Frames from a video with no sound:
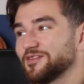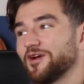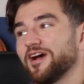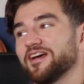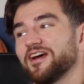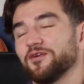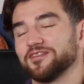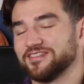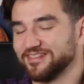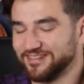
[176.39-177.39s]
So yeah. I, I
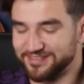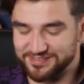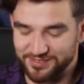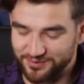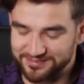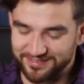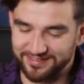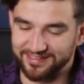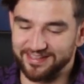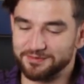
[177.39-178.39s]
was so excited
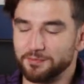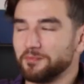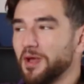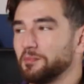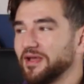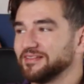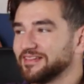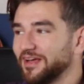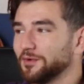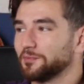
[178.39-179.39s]
to get my paints
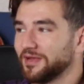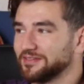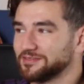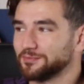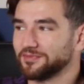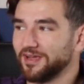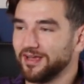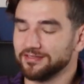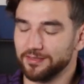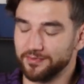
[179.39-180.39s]
out, paint some guys
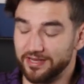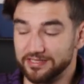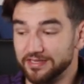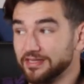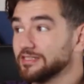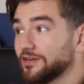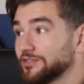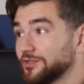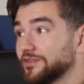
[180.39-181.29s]
yeah, yeah. up. And this, all right, so